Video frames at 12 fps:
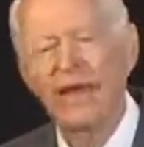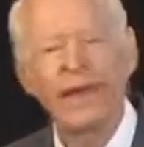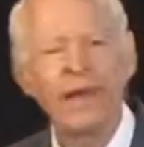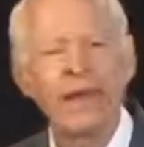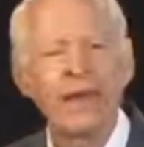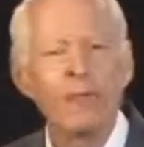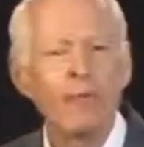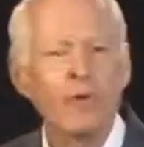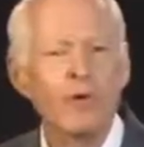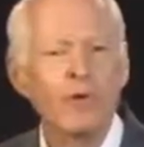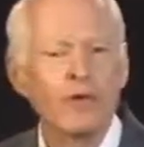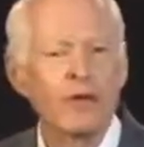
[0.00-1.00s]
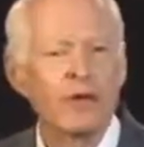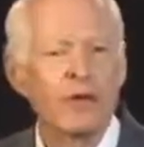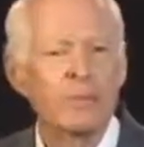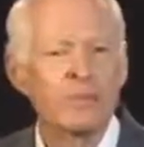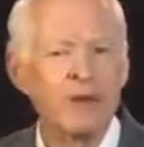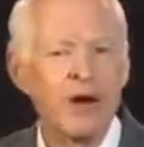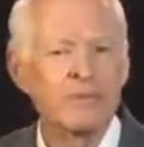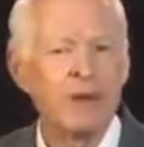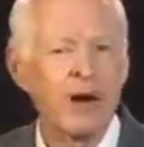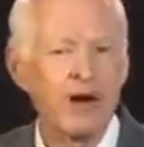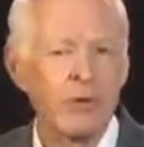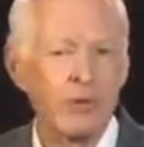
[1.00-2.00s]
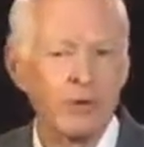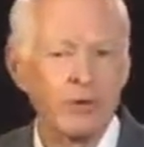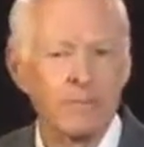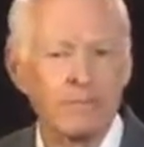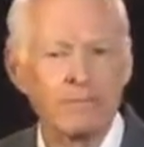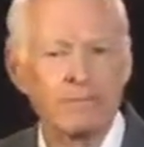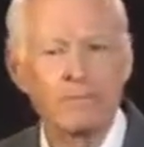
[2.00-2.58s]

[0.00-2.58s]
any movie that comes out of Hollywood,